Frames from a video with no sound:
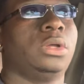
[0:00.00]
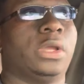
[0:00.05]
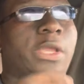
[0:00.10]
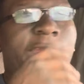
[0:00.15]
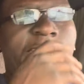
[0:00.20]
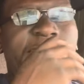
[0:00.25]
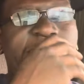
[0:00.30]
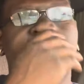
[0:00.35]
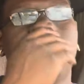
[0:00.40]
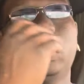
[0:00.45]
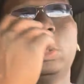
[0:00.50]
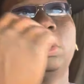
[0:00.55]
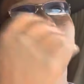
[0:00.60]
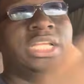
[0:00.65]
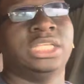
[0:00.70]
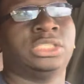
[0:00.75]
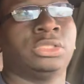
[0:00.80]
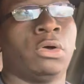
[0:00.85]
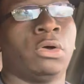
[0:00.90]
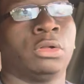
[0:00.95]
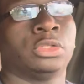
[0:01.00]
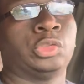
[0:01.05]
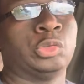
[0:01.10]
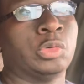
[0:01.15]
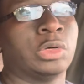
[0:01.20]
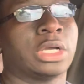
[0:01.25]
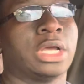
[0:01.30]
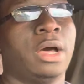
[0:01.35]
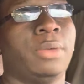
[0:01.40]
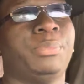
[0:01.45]
and you lease onto a
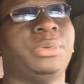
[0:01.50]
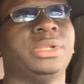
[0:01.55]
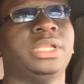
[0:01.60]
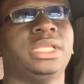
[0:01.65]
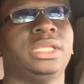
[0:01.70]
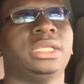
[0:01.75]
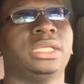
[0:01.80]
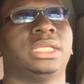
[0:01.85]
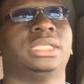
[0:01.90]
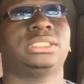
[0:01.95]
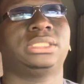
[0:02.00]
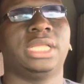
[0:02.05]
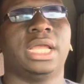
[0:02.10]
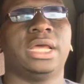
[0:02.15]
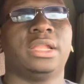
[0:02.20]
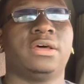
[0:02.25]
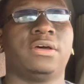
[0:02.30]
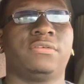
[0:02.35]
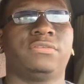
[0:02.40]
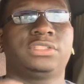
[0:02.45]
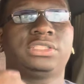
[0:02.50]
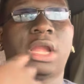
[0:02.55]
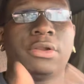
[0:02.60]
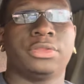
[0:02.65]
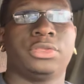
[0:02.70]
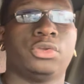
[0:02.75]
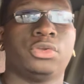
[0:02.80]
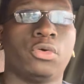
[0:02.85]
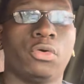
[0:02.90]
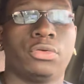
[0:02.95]
company. Instead of starting
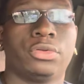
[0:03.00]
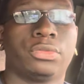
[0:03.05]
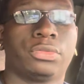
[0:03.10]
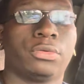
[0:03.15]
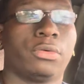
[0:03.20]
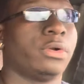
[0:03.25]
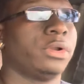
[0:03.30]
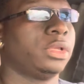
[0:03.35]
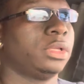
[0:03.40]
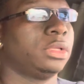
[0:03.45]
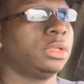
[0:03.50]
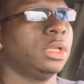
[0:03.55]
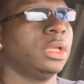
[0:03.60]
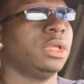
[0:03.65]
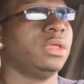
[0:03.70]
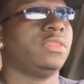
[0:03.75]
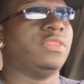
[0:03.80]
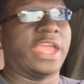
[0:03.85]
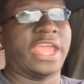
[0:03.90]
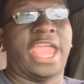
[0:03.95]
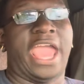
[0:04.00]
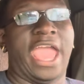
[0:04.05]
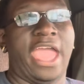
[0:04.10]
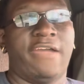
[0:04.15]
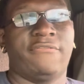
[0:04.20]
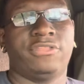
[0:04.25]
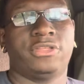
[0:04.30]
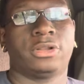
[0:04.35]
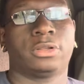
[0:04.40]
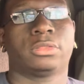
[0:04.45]
your own authority, they
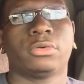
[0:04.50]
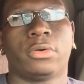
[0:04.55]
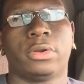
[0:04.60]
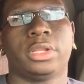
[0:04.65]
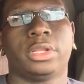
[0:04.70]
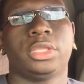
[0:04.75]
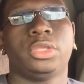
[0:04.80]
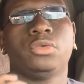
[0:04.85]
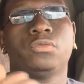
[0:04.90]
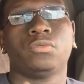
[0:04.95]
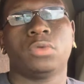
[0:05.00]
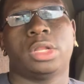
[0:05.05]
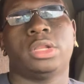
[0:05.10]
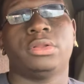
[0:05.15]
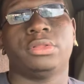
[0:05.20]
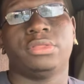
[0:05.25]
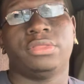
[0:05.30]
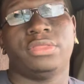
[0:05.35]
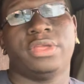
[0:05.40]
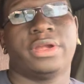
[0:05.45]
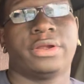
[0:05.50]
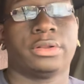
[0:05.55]
have their authority. You run under their